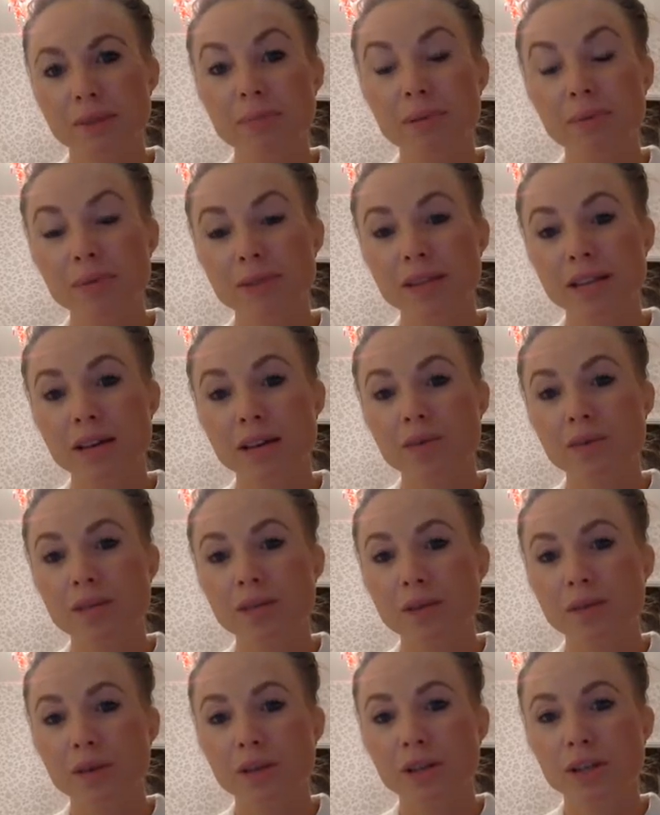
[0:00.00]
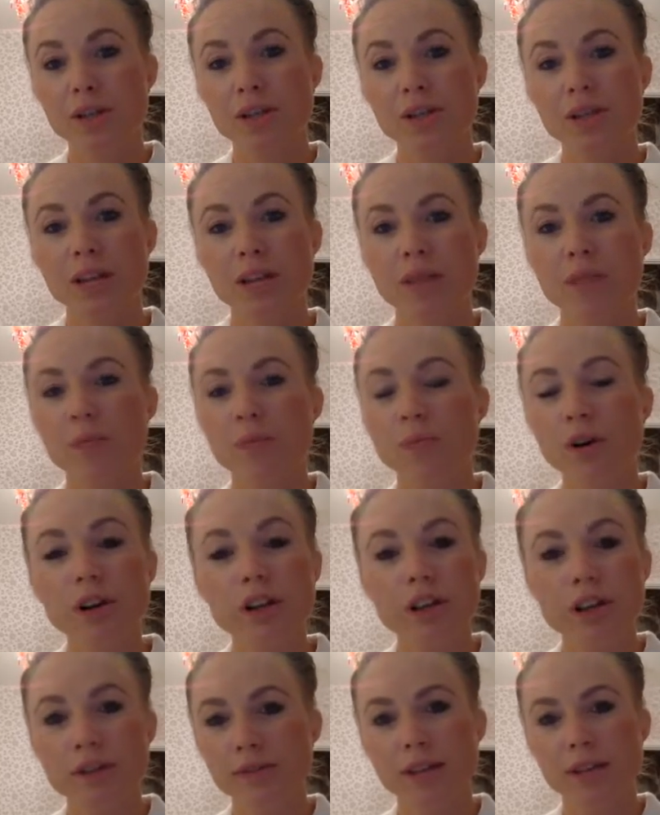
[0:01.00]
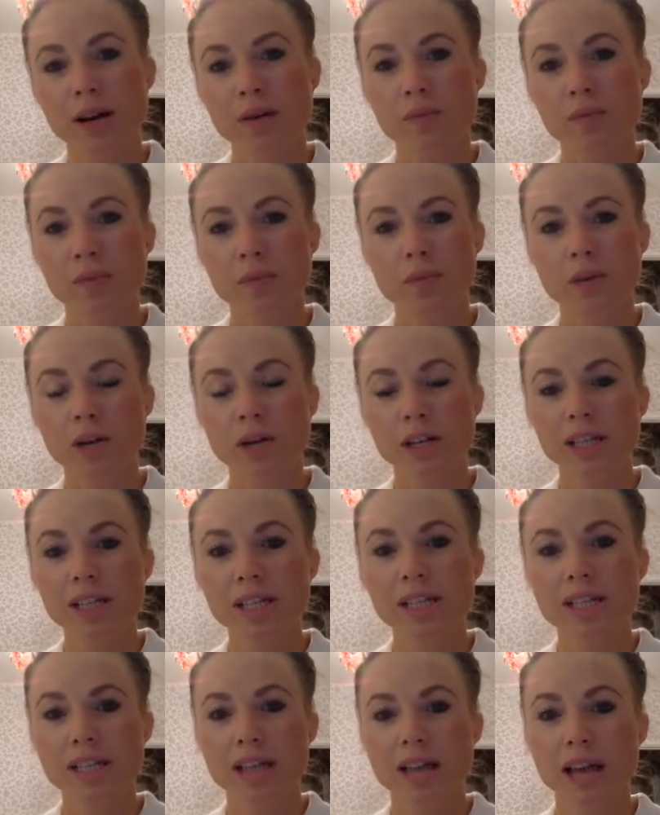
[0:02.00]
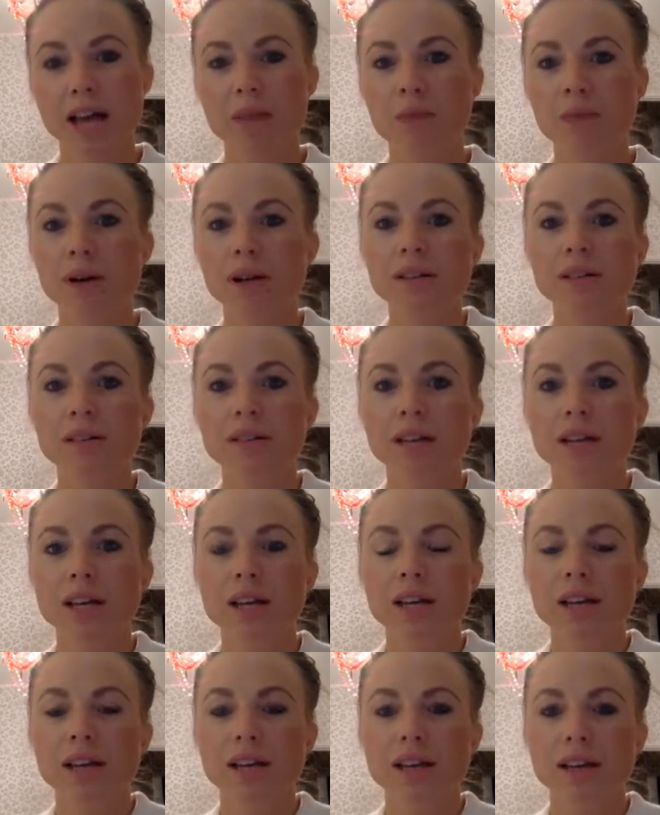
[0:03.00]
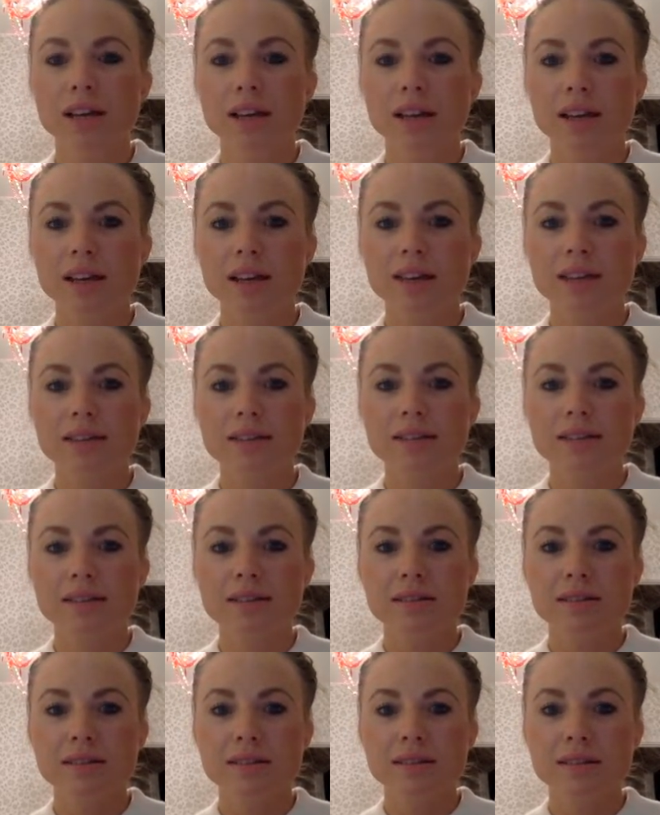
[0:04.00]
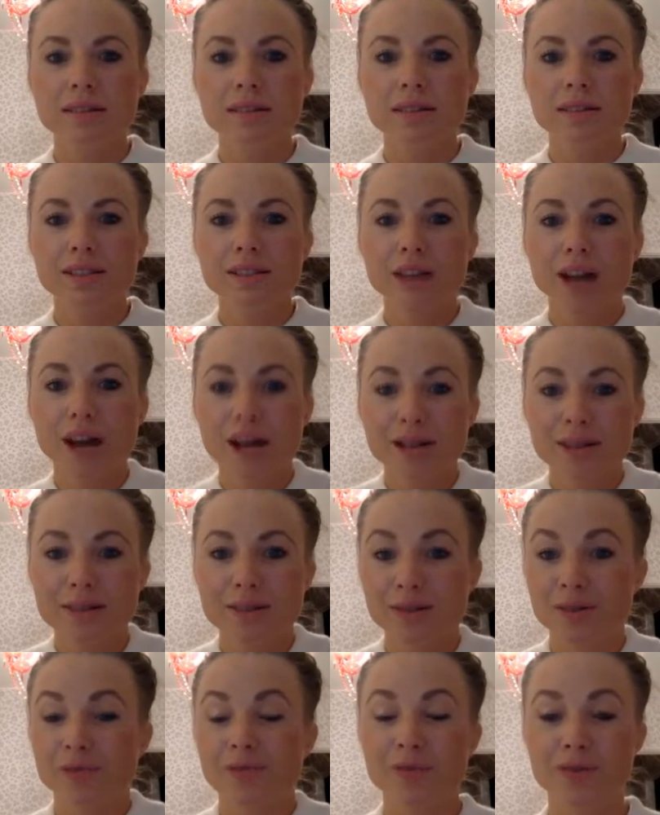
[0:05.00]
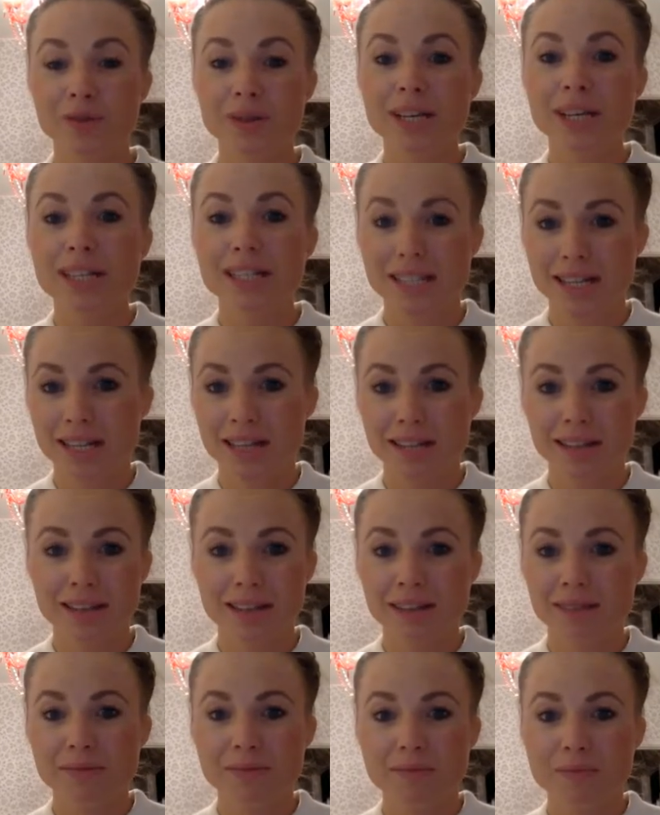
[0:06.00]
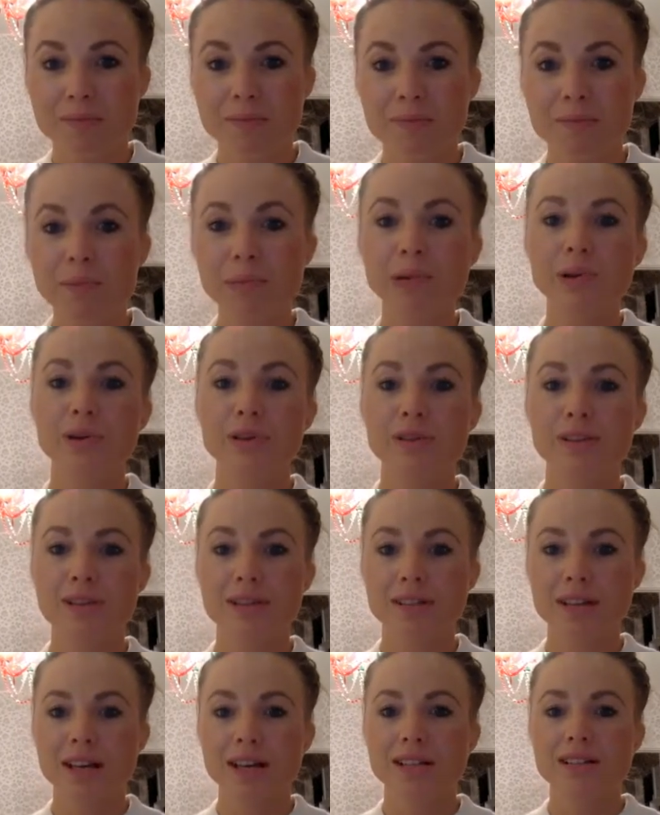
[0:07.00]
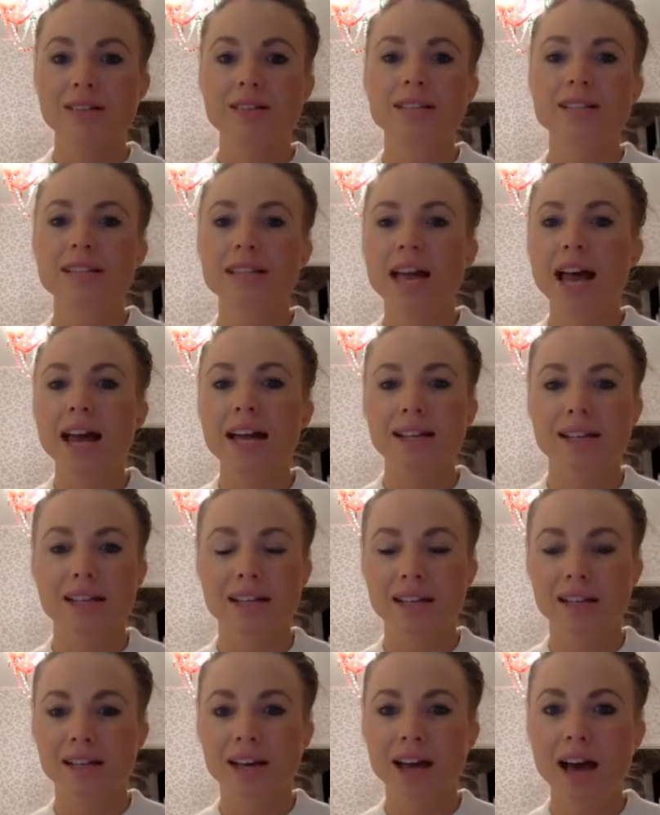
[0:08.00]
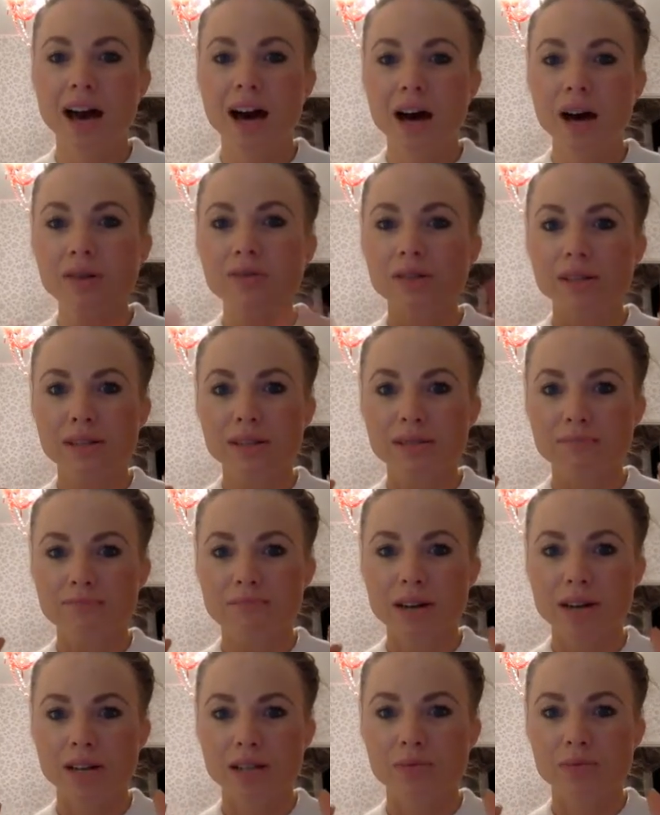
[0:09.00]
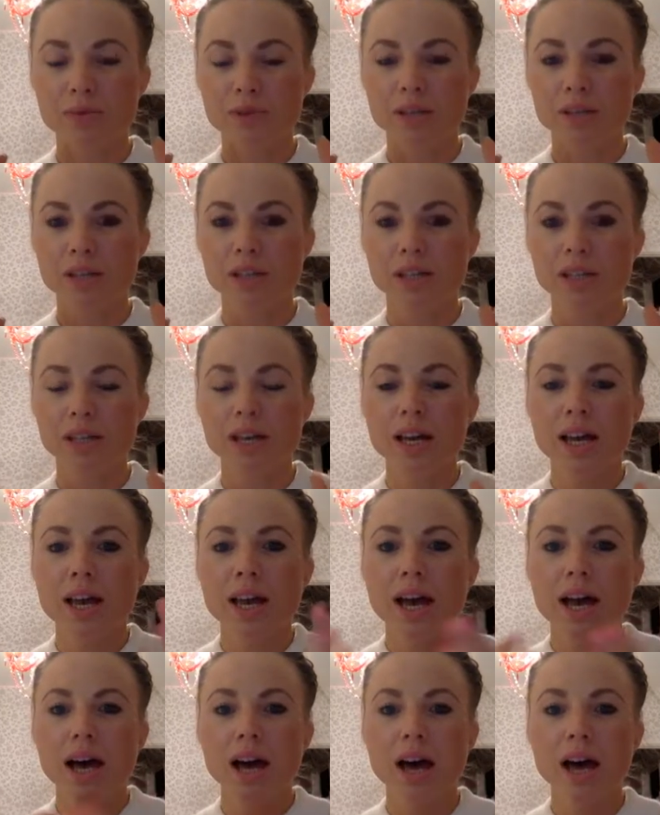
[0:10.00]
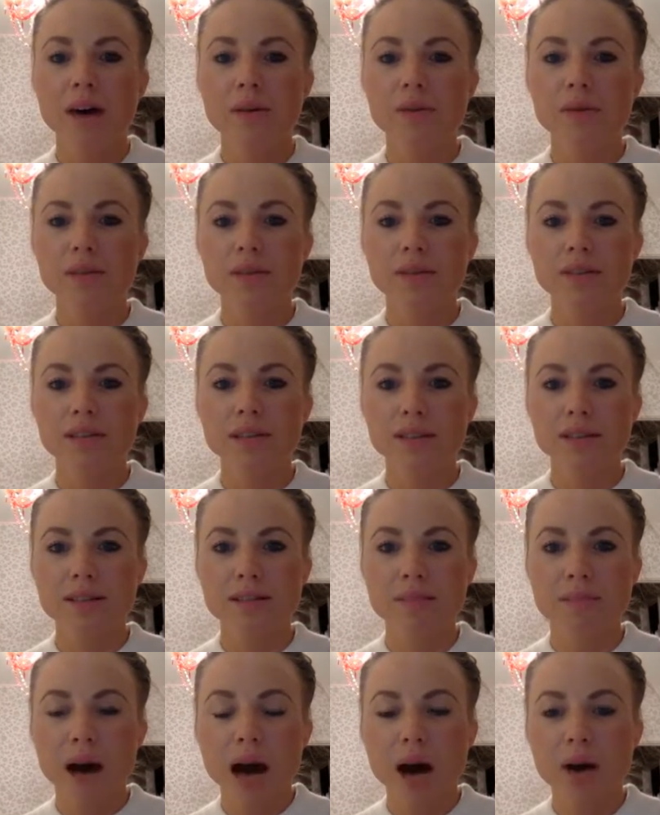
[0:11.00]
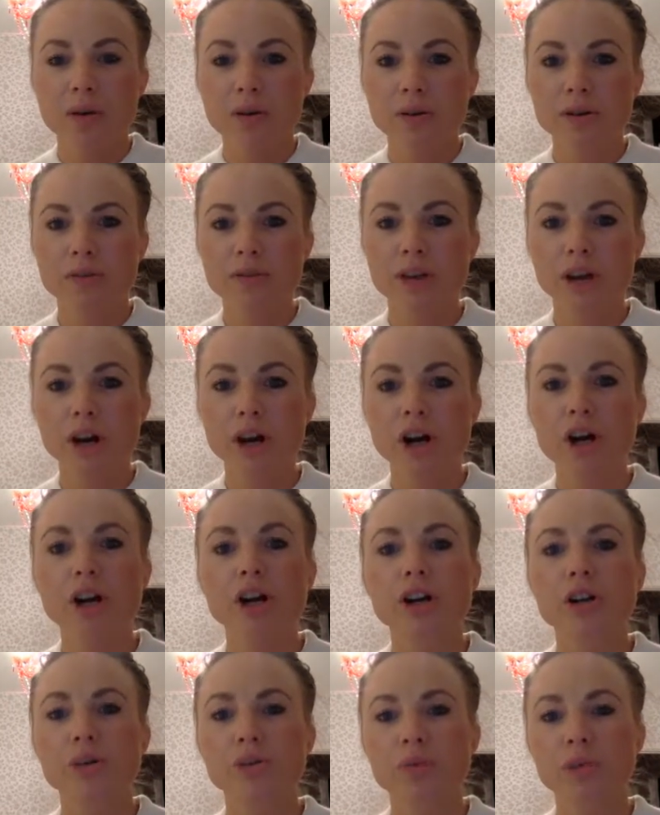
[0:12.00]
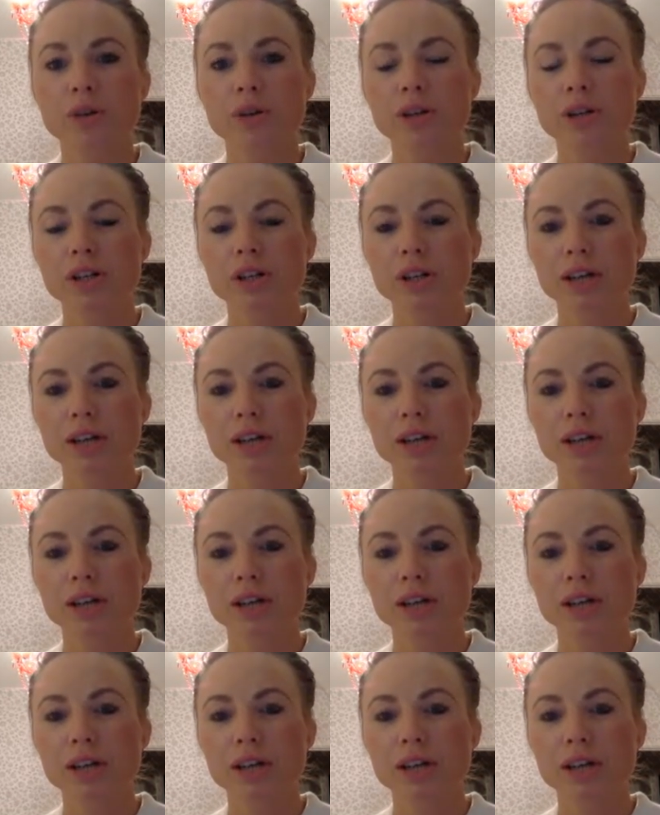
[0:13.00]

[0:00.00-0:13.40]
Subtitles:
people say, so when you say the work you've done, what work is that? Well, it's tons of reading, books, understanding how does the mind work, how does the power of the heart work,